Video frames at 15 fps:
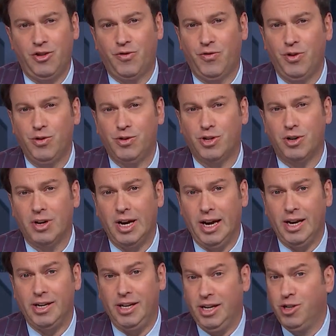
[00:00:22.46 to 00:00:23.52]
his future,
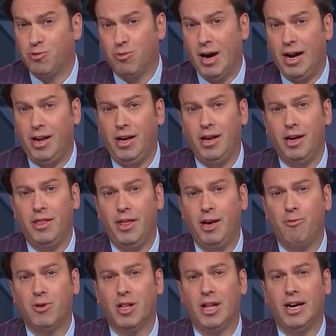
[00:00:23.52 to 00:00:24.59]
and he's ready, and they
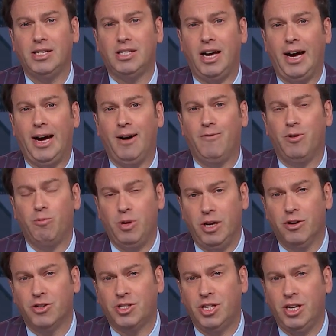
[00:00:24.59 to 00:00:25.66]
would like to have him.
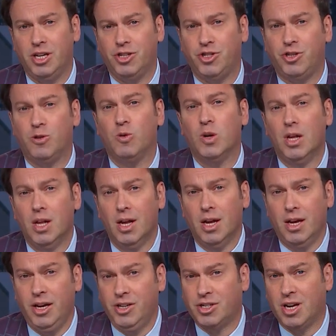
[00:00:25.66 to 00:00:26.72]
Here's the issue.
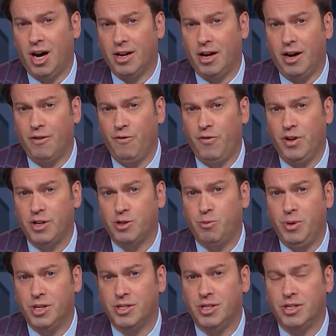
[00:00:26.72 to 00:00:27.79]
He's got unfinished
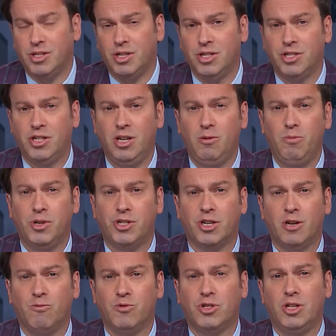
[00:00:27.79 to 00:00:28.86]
business. His team,
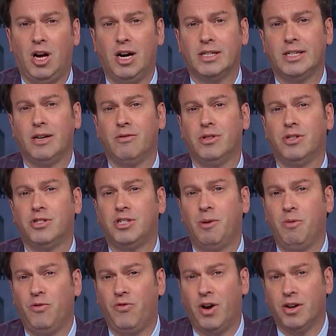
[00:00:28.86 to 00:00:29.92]
Michigan, was knocked out in the
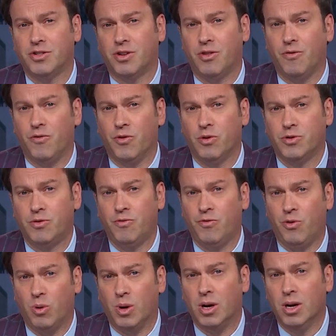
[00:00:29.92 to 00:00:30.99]
semifinals of the Frozen
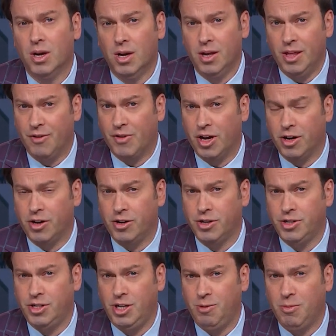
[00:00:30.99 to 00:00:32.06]
Four. They've got a
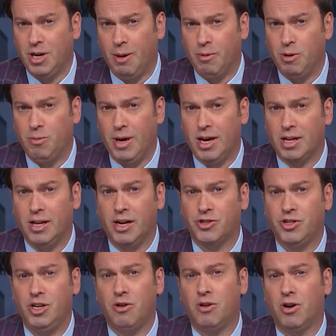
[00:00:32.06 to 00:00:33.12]
good team coming back
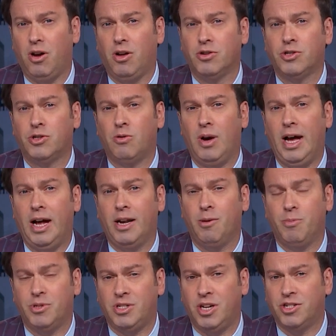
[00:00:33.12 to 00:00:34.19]
next year and also adding
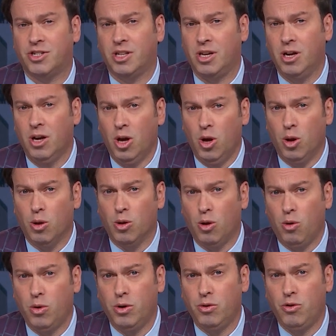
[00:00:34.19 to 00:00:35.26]
potentially
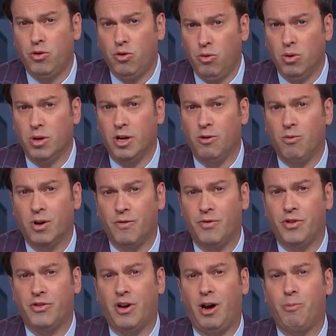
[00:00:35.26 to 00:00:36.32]
Logan Cooley, one of
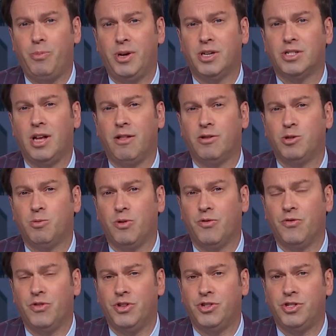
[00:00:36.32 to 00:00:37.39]
the top picks eligible
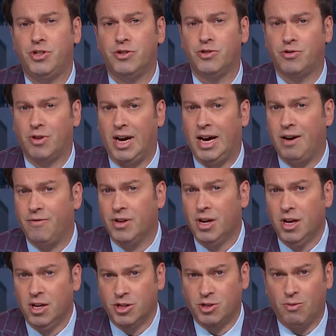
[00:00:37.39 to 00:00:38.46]
for this year's
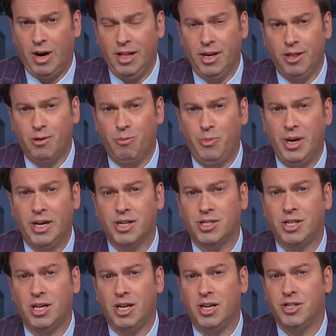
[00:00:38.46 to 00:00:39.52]
draft. So I think the
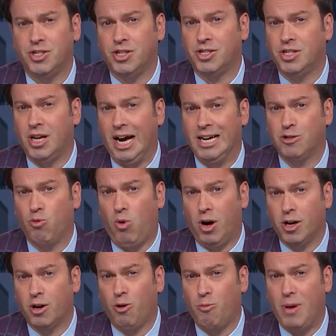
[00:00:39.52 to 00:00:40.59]
biggest thing is, does Nice
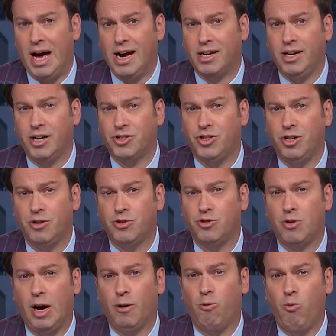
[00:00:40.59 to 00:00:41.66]
want to go back next year and
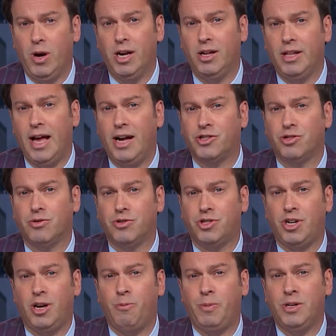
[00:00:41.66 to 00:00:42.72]
try to win a national
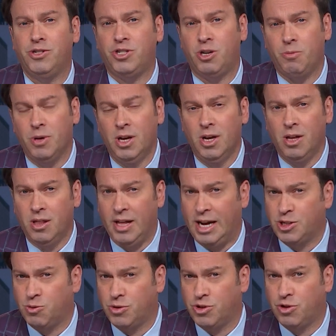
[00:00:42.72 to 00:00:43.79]
championship?
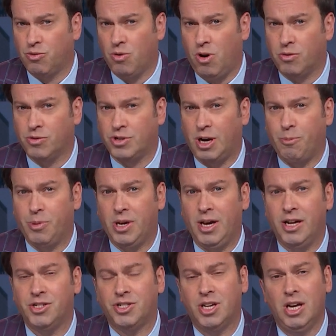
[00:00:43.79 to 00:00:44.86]
That's what Toronto's up
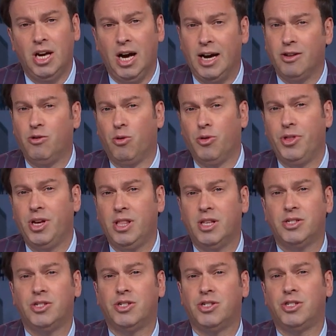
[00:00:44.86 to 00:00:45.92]
against. I don't think
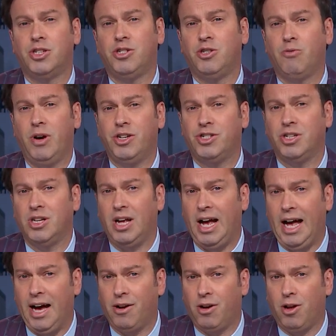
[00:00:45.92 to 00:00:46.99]
this is a situation
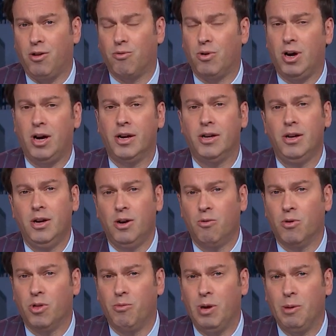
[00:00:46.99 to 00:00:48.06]
at all, Ron,
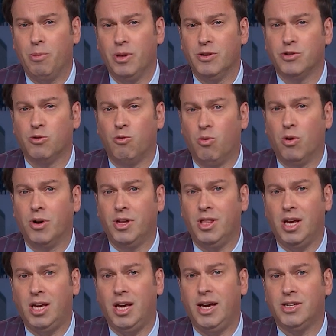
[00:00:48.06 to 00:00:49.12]
where the Maple Leafs are worried
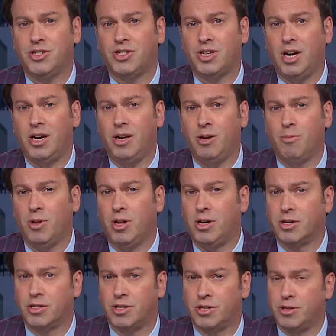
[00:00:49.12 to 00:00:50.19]
they can't sign him
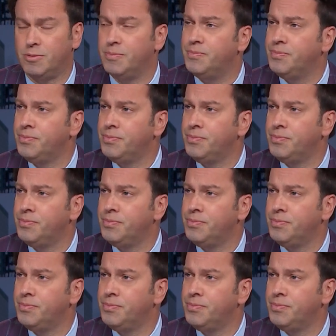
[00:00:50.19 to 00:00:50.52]
long term.